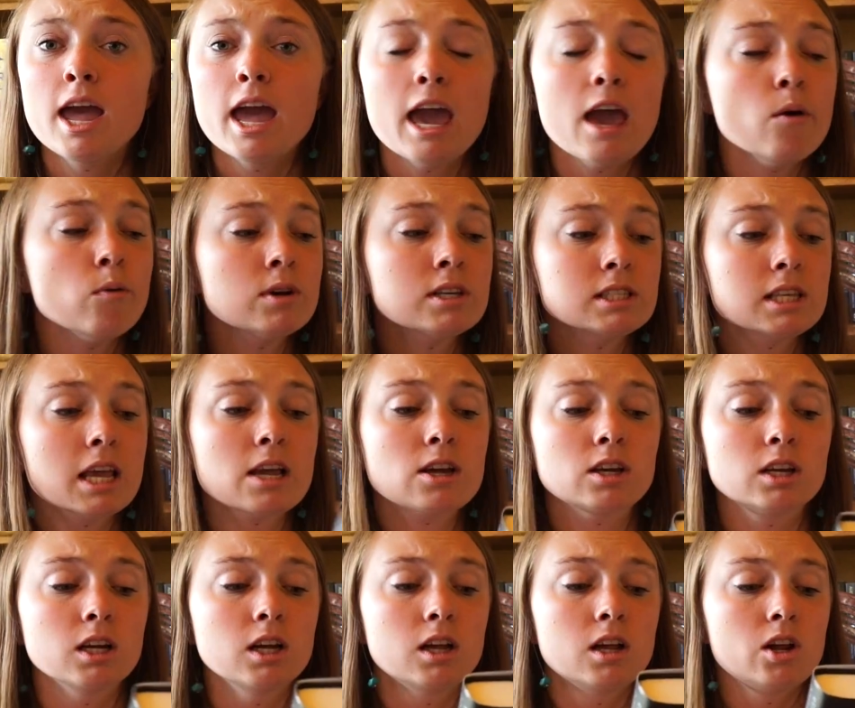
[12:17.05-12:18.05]
It was
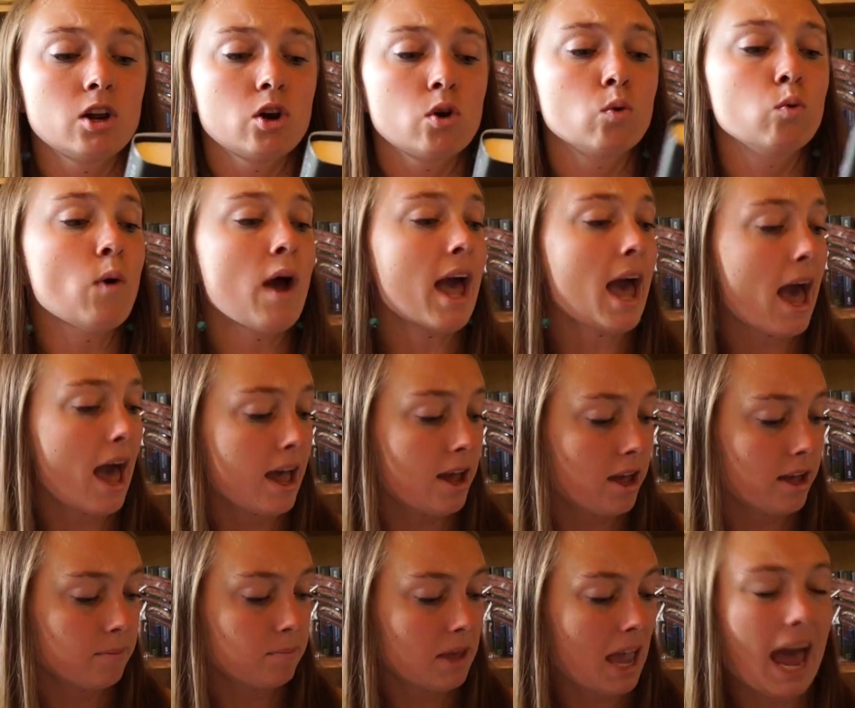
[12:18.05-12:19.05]
like when,
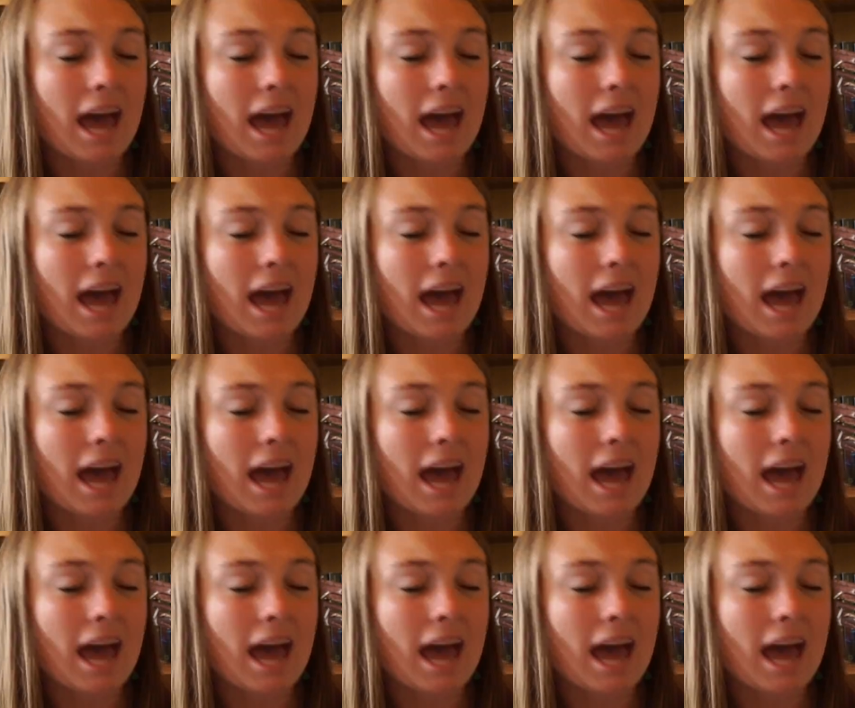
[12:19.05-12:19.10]
um,